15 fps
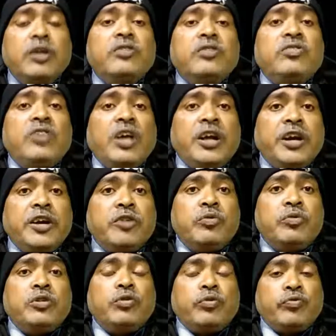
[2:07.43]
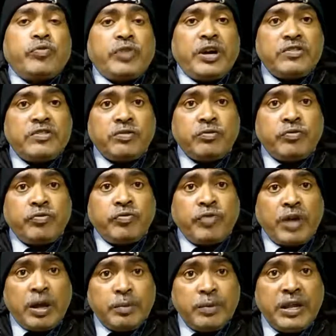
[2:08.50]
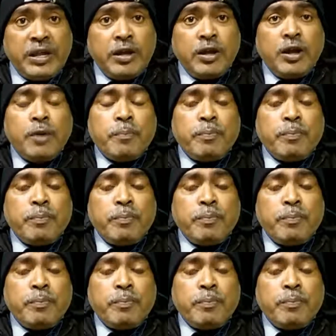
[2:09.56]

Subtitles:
share it with your friends and family,